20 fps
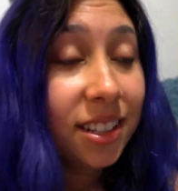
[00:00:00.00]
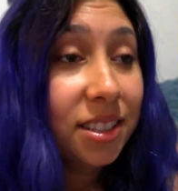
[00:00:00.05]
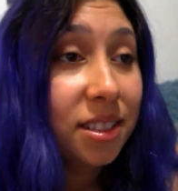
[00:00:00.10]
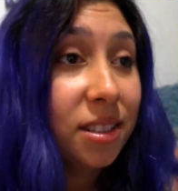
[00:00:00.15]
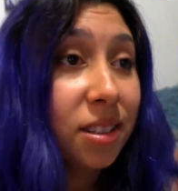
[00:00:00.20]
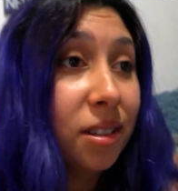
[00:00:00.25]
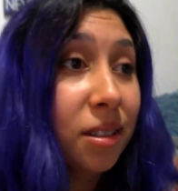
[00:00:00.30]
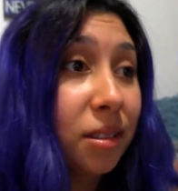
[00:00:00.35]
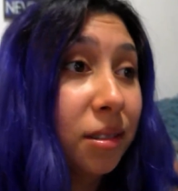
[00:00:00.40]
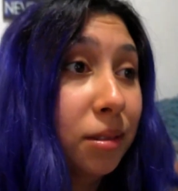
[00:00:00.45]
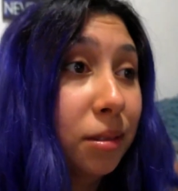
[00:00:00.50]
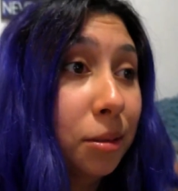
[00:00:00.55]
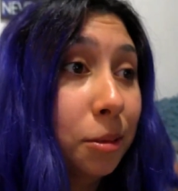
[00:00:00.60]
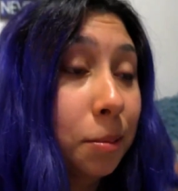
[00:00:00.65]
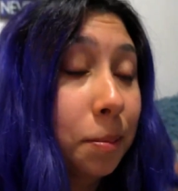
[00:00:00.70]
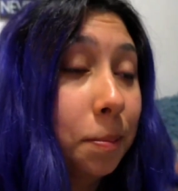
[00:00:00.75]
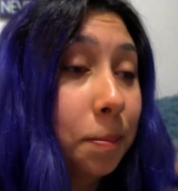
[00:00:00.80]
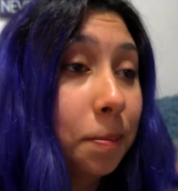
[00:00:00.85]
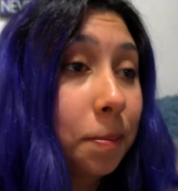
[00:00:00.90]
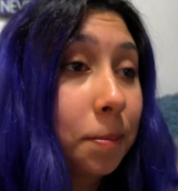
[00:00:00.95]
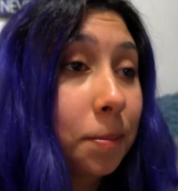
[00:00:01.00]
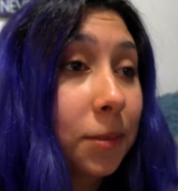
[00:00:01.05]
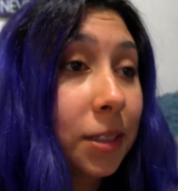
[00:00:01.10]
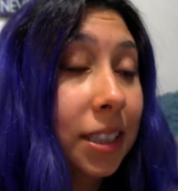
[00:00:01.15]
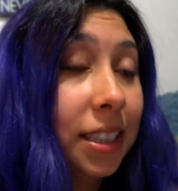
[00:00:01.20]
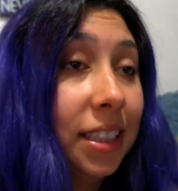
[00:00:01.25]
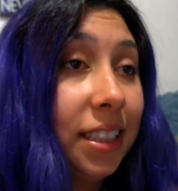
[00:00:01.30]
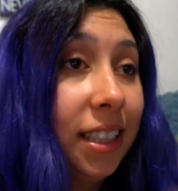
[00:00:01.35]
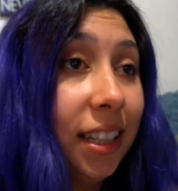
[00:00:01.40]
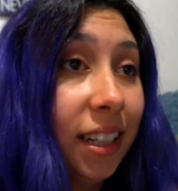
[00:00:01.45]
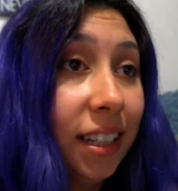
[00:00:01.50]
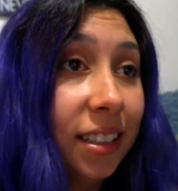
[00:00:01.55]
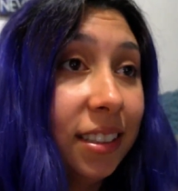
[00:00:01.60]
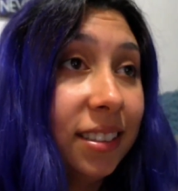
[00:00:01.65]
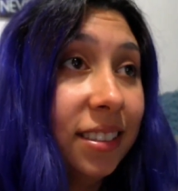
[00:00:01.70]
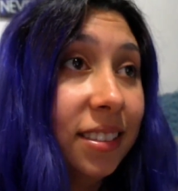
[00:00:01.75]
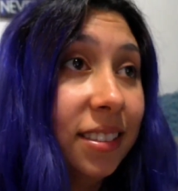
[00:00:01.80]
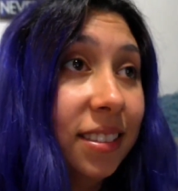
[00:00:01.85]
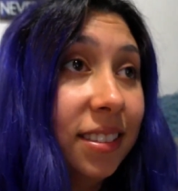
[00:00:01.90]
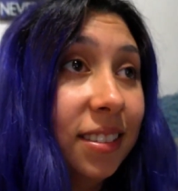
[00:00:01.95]
So, yeah.
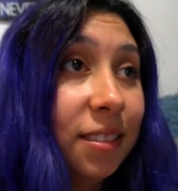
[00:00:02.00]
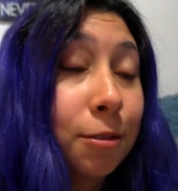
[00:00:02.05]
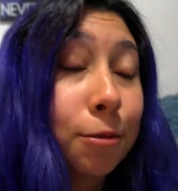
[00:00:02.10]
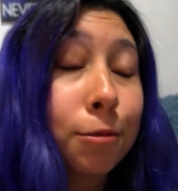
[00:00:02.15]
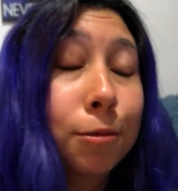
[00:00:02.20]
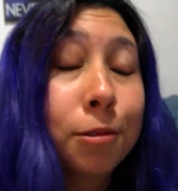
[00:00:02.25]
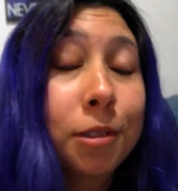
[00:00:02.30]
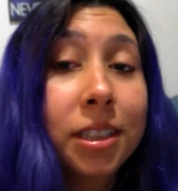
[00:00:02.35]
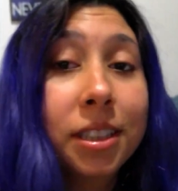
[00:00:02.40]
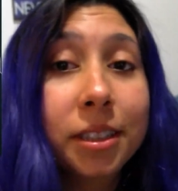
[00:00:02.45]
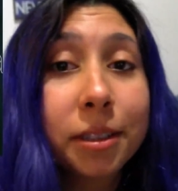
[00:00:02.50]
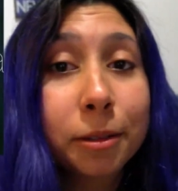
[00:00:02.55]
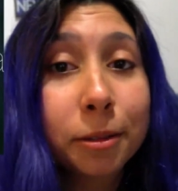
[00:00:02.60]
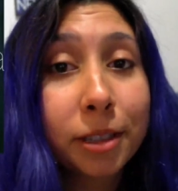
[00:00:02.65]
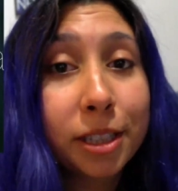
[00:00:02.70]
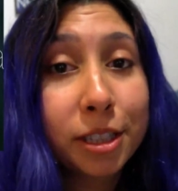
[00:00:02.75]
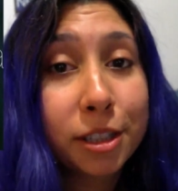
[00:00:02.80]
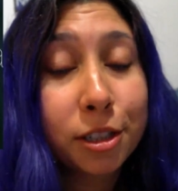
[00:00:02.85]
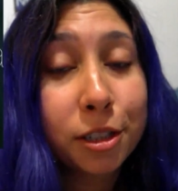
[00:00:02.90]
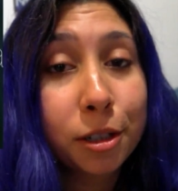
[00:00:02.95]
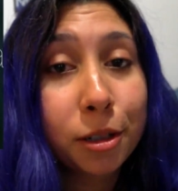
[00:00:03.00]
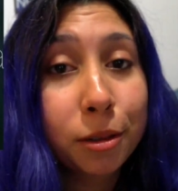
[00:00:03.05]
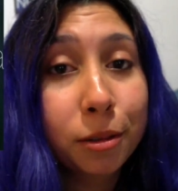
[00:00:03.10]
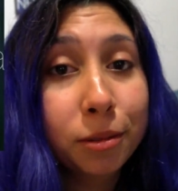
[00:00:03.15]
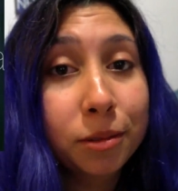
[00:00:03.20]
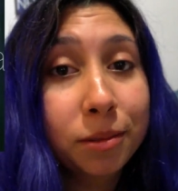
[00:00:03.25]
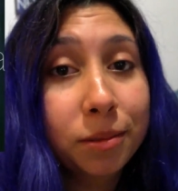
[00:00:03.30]
Really great show.